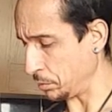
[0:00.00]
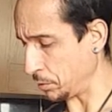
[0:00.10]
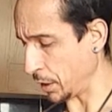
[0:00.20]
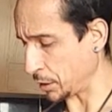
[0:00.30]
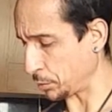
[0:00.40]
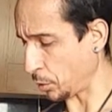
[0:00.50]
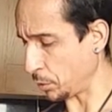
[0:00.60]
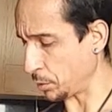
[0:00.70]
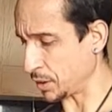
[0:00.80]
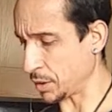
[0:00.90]
There's
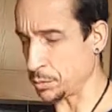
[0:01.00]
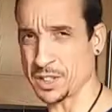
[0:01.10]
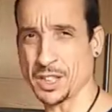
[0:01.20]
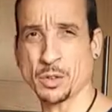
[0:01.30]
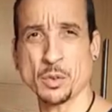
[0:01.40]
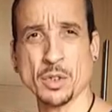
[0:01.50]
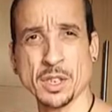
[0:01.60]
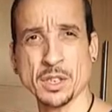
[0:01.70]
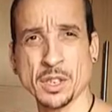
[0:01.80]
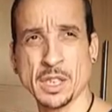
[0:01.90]
probably some citrulline.